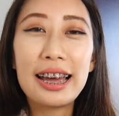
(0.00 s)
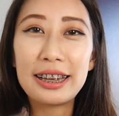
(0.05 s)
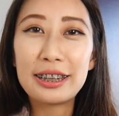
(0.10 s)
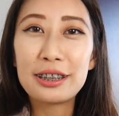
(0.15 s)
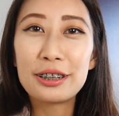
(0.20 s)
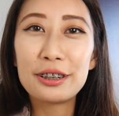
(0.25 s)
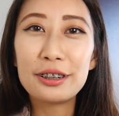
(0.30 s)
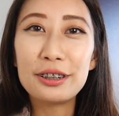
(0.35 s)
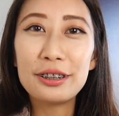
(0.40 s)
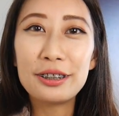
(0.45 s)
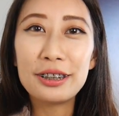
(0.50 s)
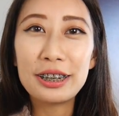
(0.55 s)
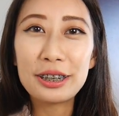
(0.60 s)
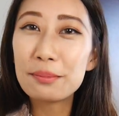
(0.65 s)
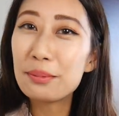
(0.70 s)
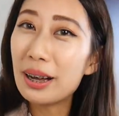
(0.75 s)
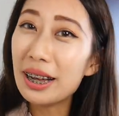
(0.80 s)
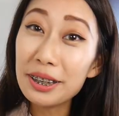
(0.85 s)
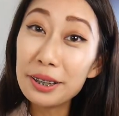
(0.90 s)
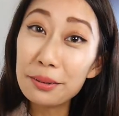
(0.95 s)
as soon
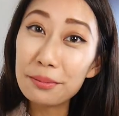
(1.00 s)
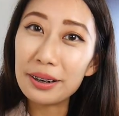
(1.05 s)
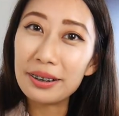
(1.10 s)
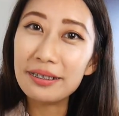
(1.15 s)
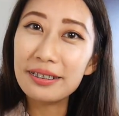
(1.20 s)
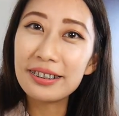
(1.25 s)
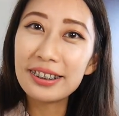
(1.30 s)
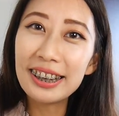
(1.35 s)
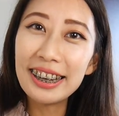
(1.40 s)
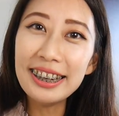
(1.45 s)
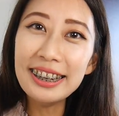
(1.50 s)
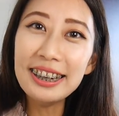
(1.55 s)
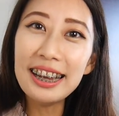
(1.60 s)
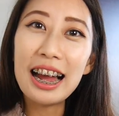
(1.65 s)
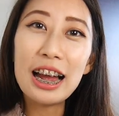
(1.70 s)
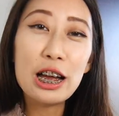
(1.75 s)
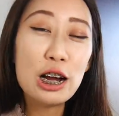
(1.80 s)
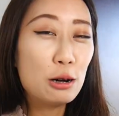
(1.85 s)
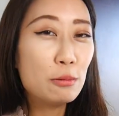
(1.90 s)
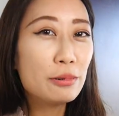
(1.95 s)
as possible. Okay,
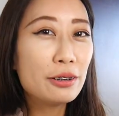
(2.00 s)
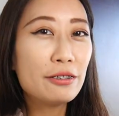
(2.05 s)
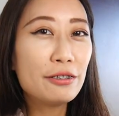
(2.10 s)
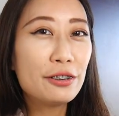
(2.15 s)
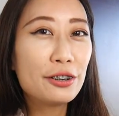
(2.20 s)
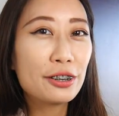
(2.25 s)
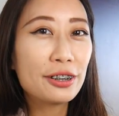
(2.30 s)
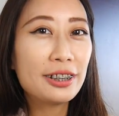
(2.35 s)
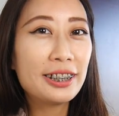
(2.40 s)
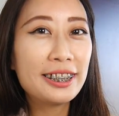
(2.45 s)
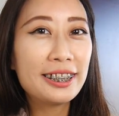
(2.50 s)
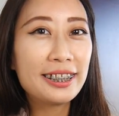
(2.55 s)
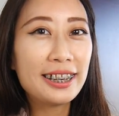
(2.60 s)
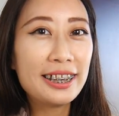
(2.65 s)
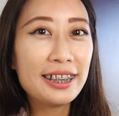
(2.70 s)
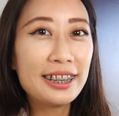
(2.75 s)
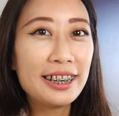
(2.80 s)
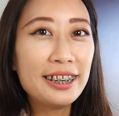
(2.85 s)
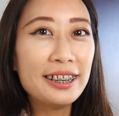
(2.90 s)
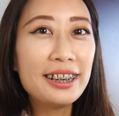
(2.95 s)
I hope you enjoyed this
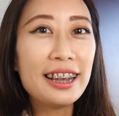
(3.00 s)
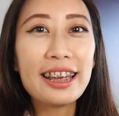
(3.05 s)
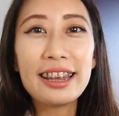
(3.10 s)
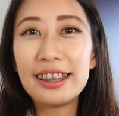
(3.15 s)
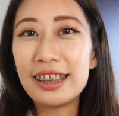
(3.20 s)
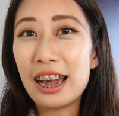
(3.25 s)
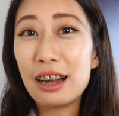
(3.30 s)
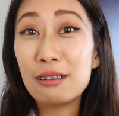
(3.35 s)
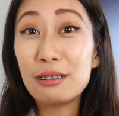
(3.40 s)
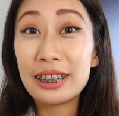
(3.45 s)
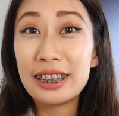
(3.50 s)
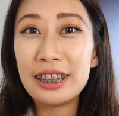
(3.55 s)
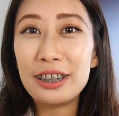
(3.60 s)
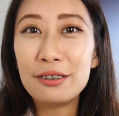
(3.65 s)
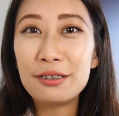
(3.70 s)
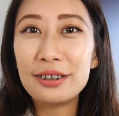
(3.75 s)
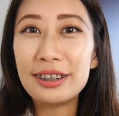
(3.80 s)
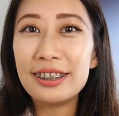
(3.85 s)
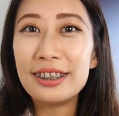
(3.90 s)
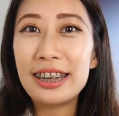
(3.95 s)
lesson and I will see
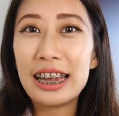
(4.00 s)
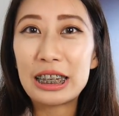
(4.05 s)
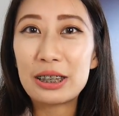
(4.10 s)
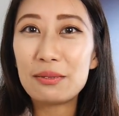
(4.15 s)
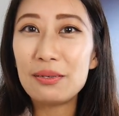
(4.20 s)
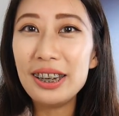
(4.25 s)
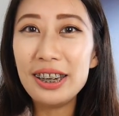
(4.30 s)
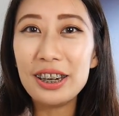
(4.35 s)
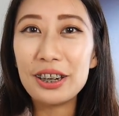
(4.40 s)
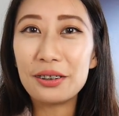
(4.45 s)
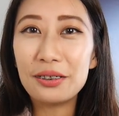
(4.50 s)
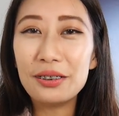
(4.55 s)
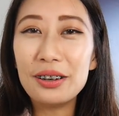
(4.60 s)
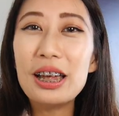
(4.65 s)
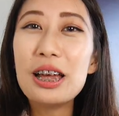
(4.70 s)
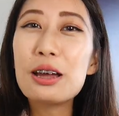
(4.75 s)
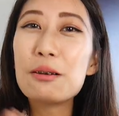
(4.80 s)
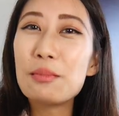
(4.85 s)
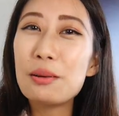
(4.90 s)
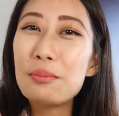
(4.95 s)
you in next video.
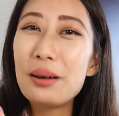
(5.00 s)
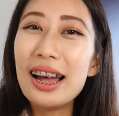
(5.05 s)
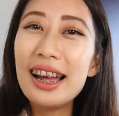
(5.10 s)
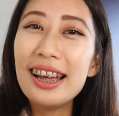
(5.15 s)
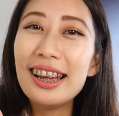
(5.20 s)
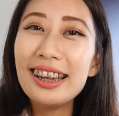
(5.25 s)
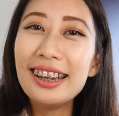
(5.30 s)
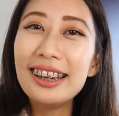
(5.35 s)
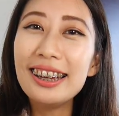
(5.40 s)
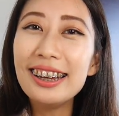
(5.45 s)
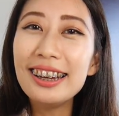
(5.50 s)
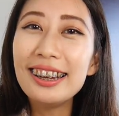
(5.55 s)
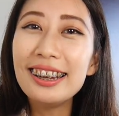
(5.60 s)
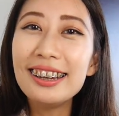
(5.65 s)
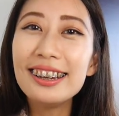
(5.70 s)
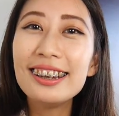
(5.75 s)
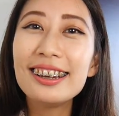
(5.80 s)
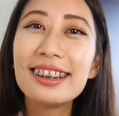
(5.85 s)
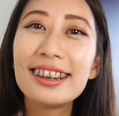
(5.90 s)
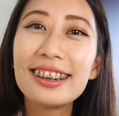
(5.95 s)
Bye
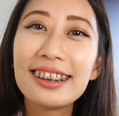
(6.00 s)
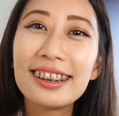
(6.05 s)
bye!